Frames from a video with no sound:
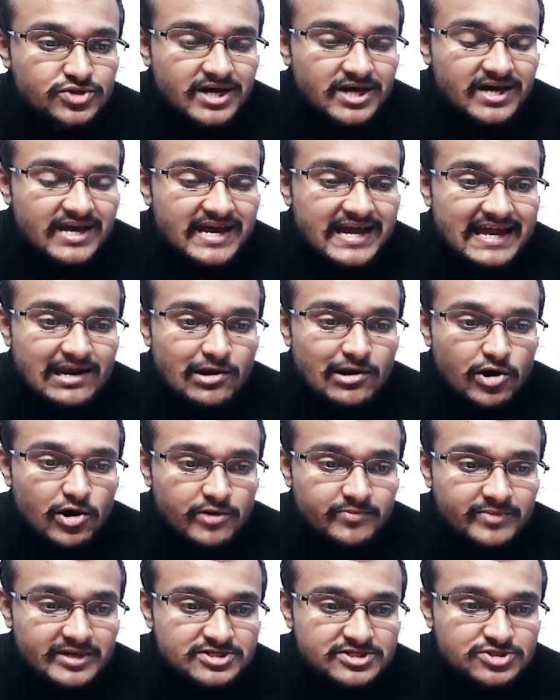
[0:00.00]
to the
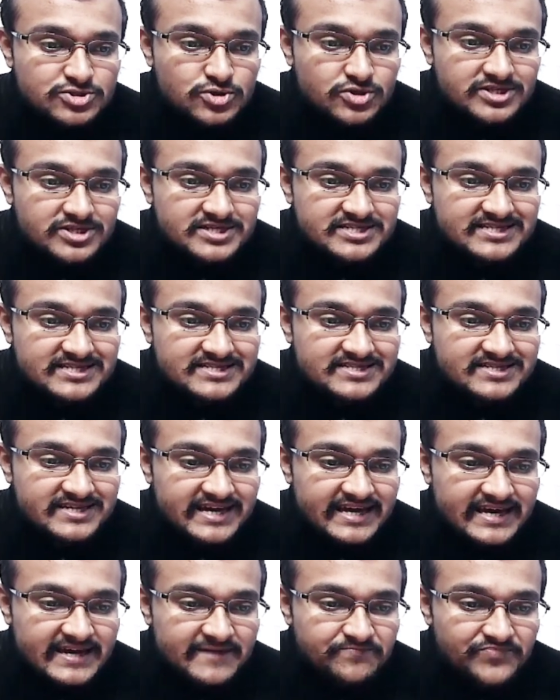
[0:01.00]
L orbit. So this
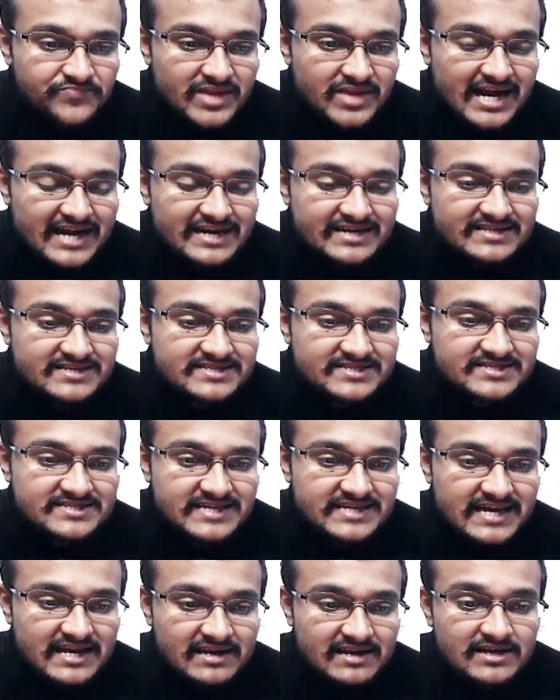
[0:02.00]
is K and
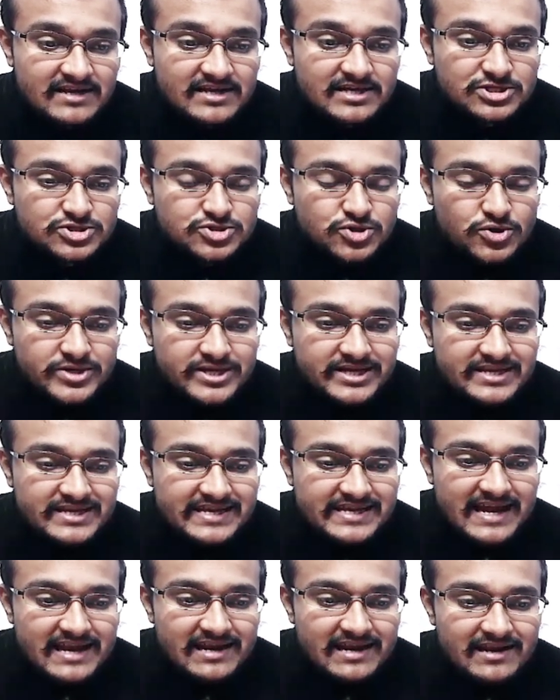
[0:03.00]
this is L. So
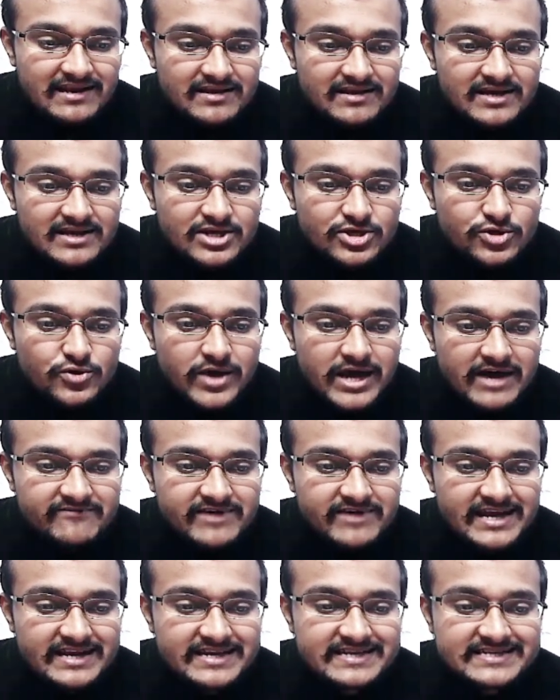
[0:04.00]
in L you
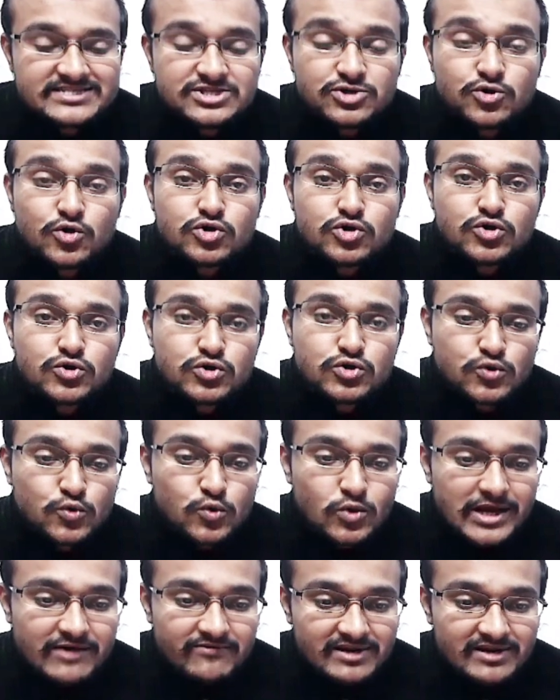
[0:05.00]
have n is equal
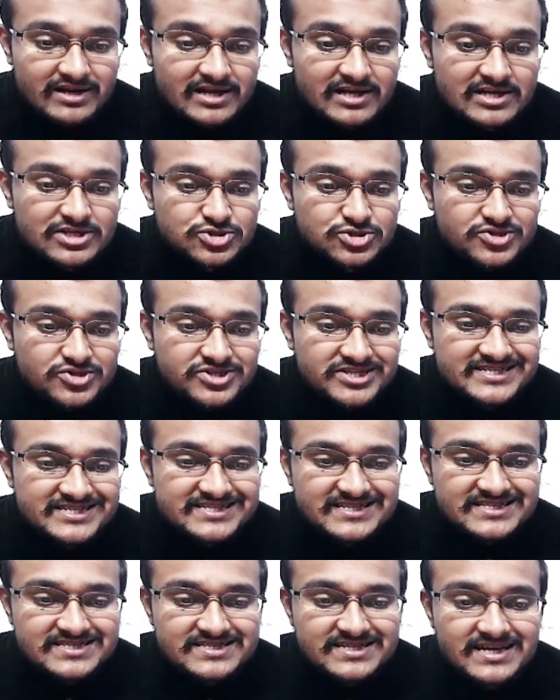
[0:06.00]
to 2 level. So
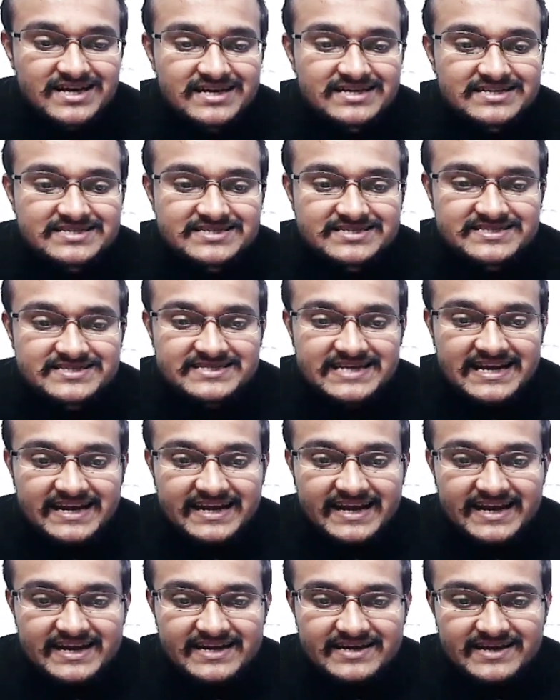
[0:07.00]
this is
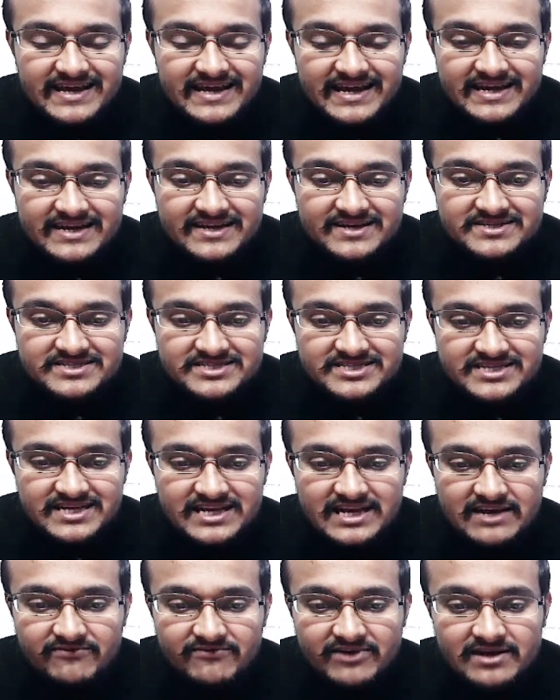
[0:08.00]
second
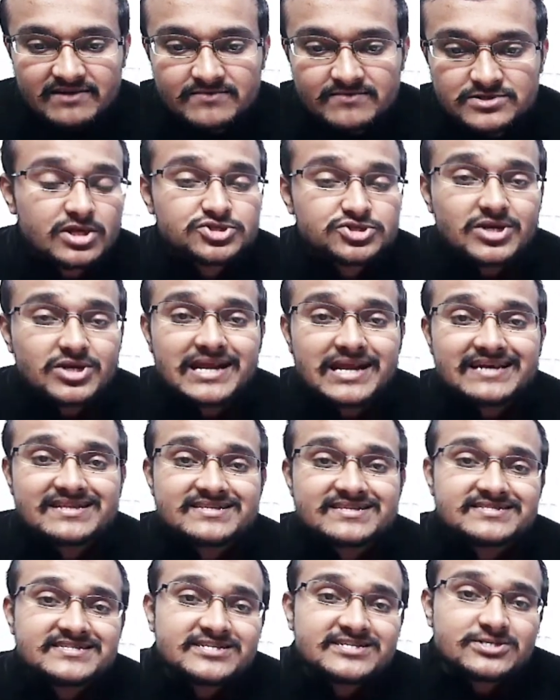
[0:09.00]
energy level. So
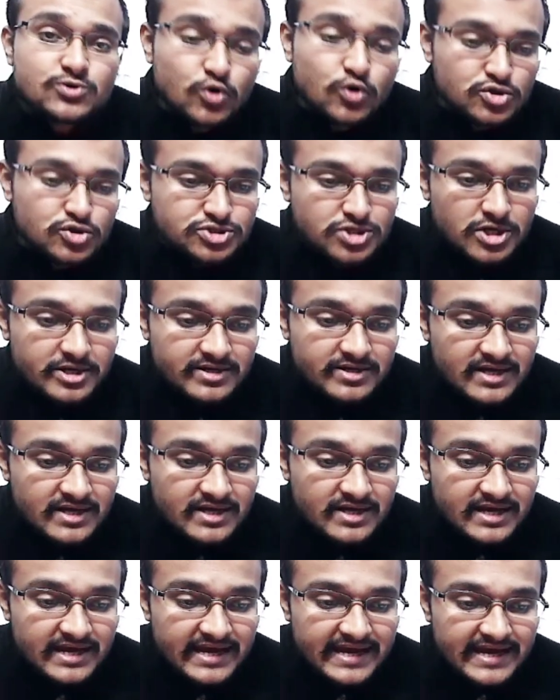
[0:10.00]
like this it goes
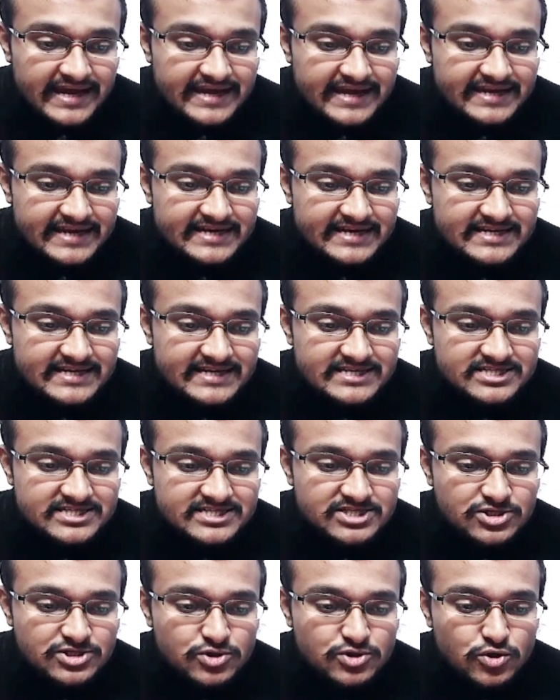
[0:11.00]
on. N is equal
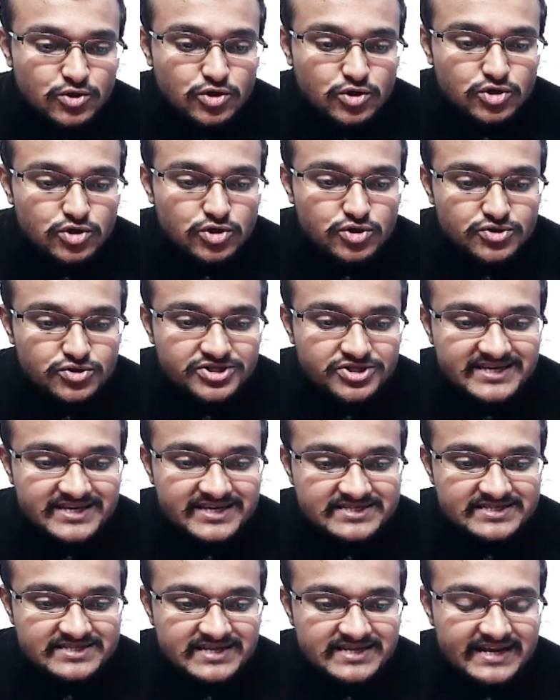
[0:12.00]
to 3 is there, n
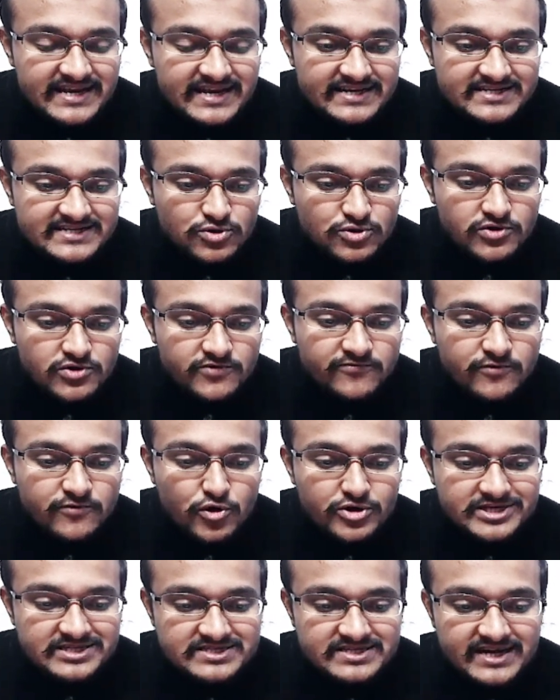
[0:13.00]
is equal to 4 is
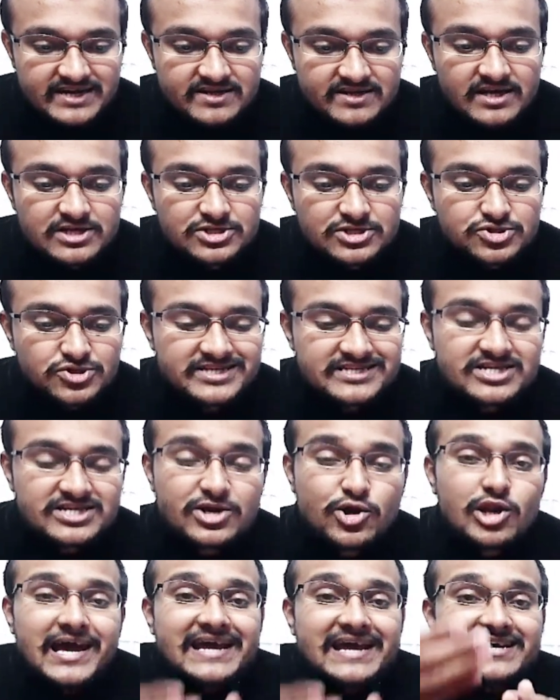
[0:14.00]
there. So these
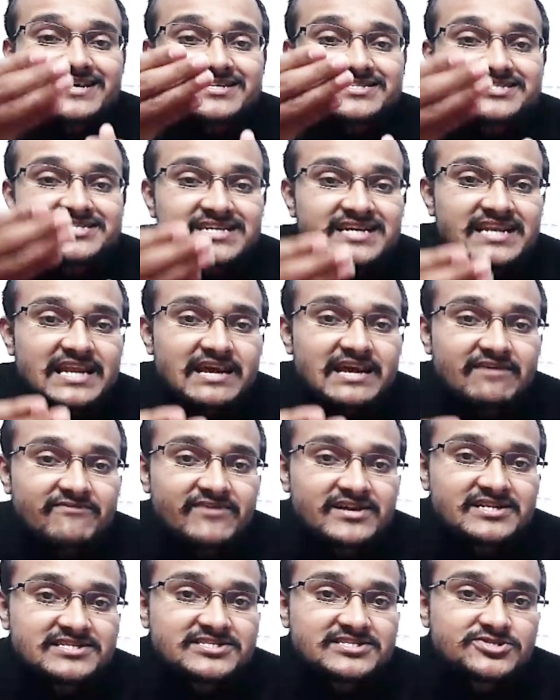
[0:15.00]
are all energy
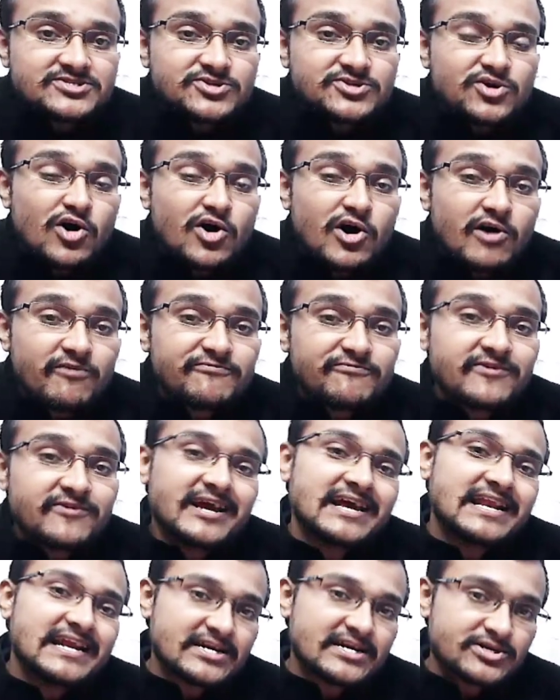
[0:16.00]
levels of
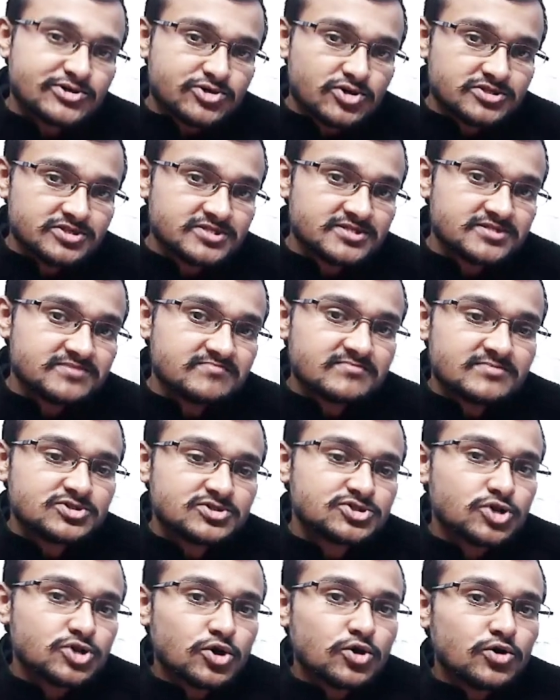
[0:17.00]
electrons.
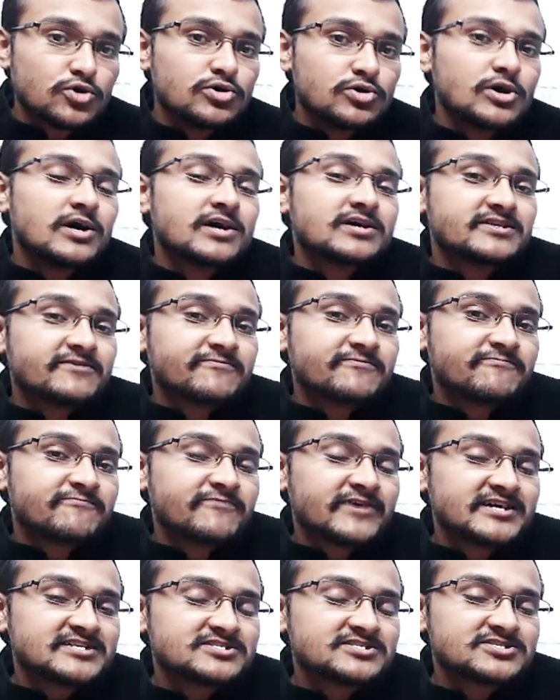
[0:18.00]
So the
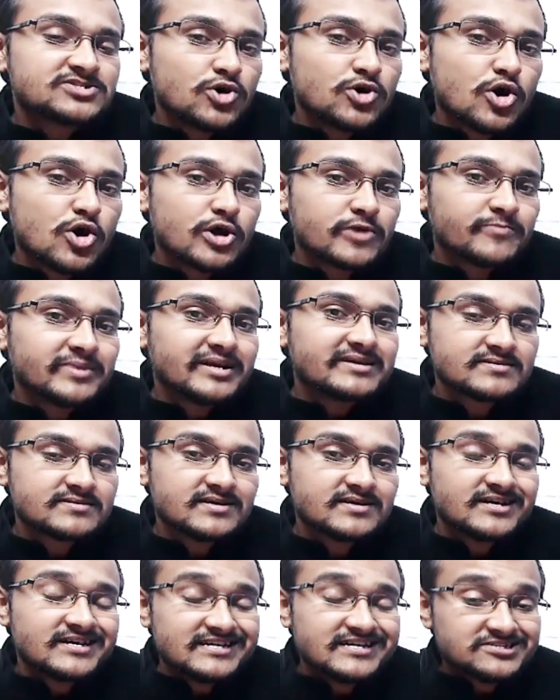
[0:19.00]
first orbit
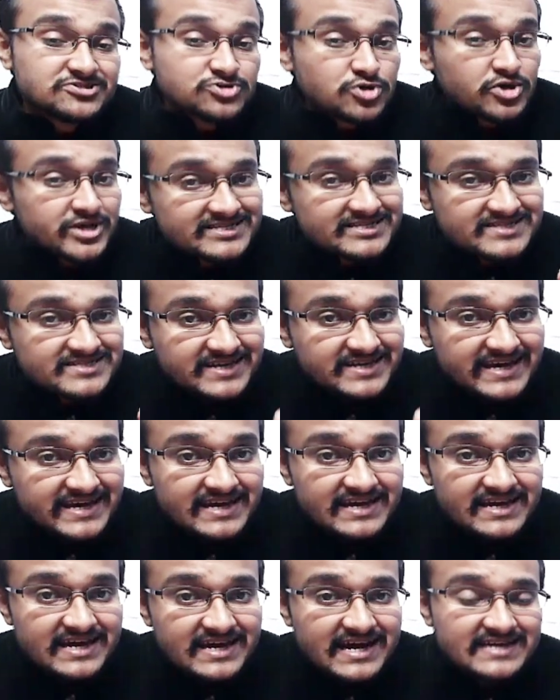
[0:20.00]
is known as K
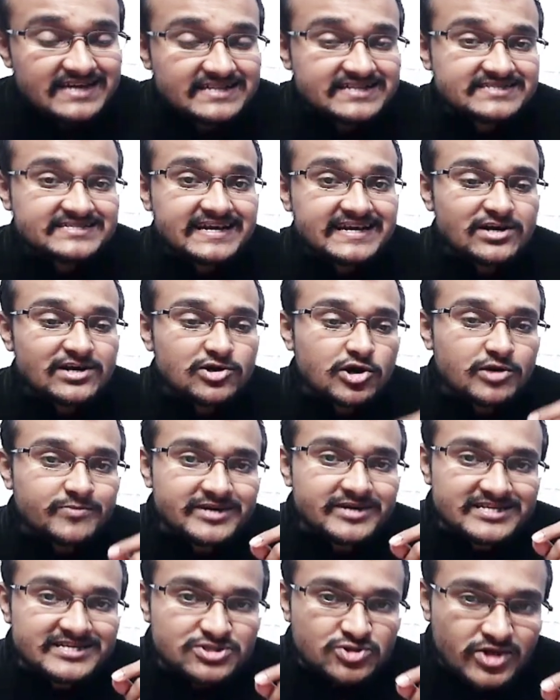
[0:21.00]
and the second orbit is
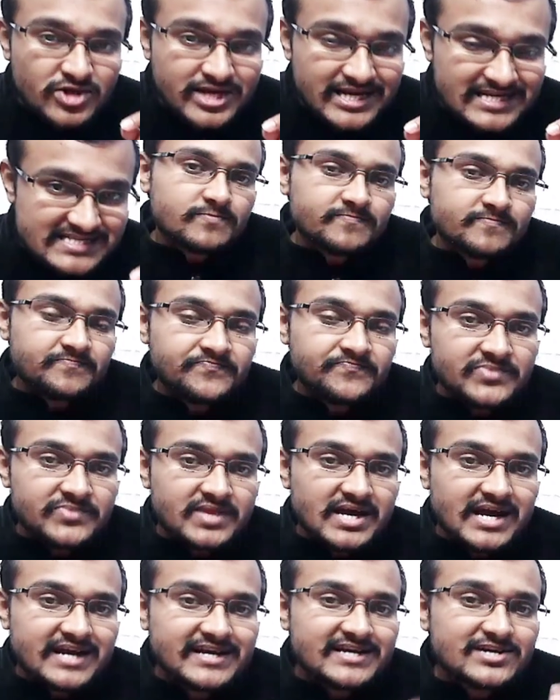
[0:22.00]
known as L,
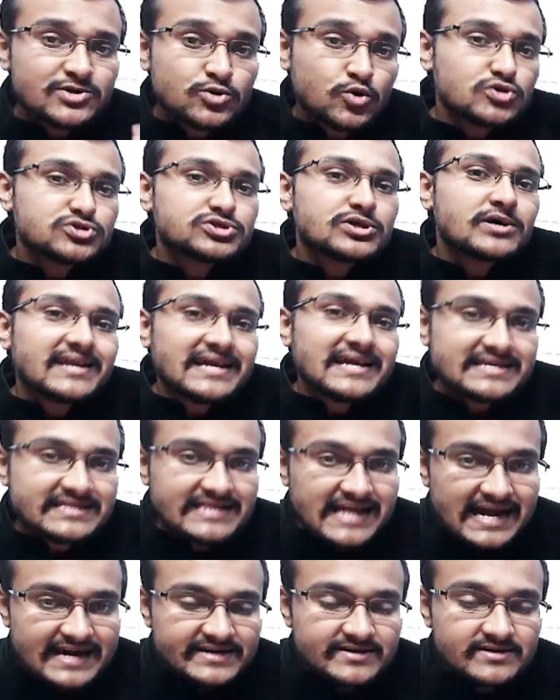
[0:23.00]
and it goes on like
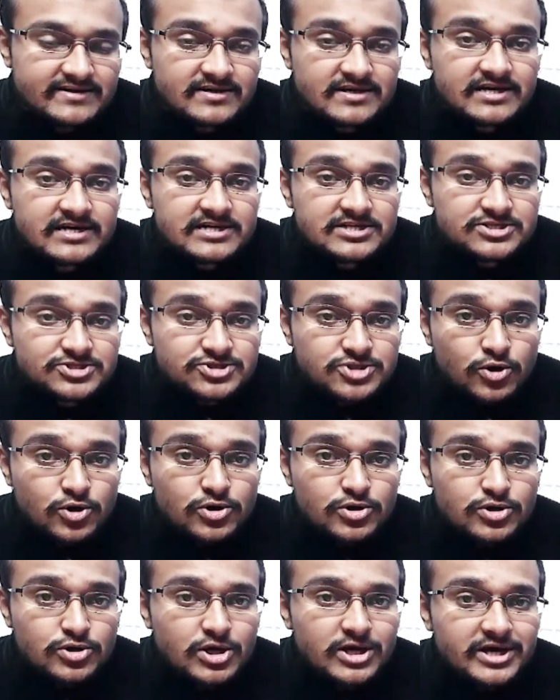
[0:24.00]
that.
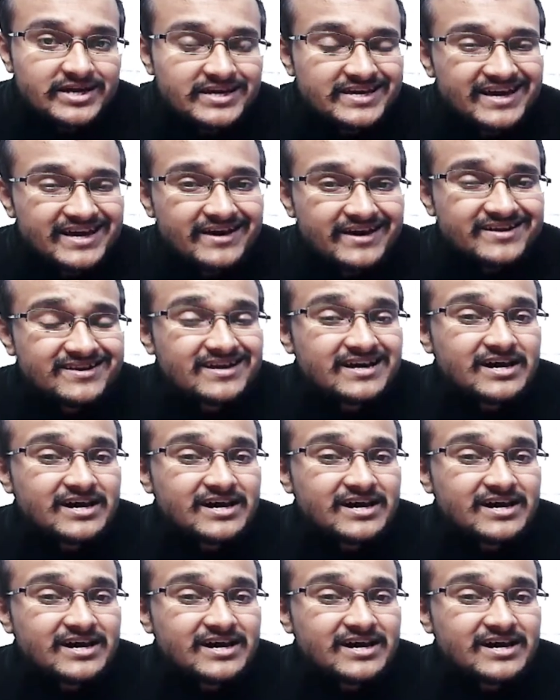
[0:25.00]
So here